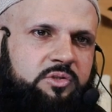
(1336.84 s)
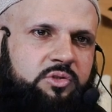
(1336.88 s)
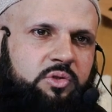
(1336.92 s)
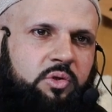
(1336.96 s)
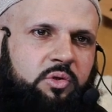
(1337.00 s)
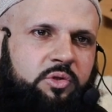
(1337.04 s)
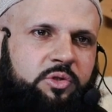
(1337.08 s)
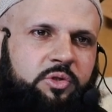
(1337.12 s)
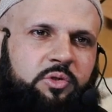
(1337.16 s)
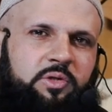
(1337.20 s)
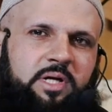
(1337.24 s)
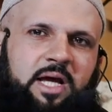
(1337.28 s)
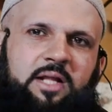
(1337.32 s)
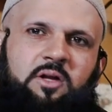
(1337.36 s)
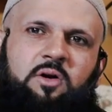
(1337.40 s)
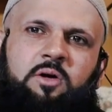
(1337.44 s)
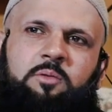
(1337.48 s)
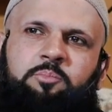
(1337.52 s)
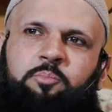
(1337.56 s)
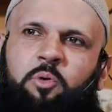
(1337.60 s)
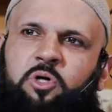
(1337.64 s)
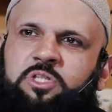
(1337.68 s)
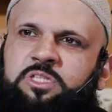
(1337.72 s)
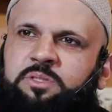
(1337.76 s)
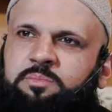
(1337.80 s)
so you
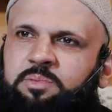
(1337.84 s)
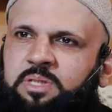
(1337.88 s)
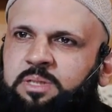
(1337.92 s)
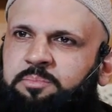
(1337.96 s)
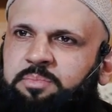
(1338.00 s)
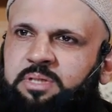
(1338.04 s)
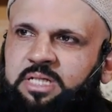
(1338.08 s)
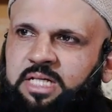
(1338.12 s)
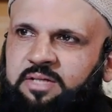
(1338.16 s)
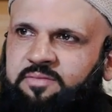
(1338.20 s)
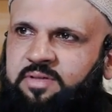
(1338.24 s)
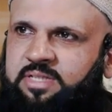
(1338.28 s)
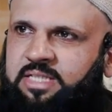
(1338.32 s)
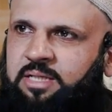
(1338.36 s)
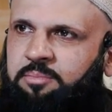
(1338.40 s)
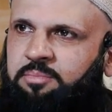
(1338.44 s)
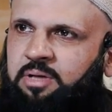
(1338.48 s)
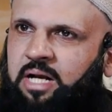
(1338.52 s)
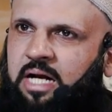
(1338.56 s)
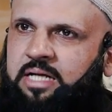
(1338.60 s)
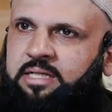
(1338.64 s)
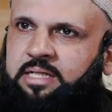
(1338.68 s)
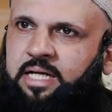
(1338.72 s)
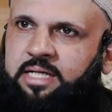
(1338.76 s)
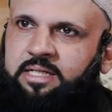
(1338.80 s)
cannot possibly be giving them
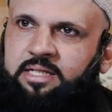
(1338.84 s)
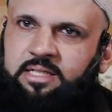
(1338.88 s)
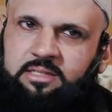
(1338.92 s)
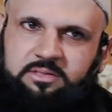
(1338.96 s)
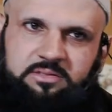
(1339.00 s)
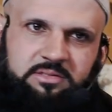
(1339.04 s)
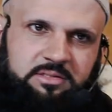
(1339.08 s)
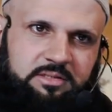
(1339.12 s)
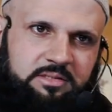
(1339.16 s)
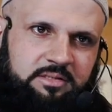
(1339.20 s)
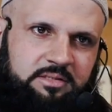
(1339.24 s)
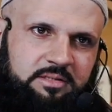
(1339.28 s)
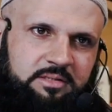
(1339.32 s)
glad tidings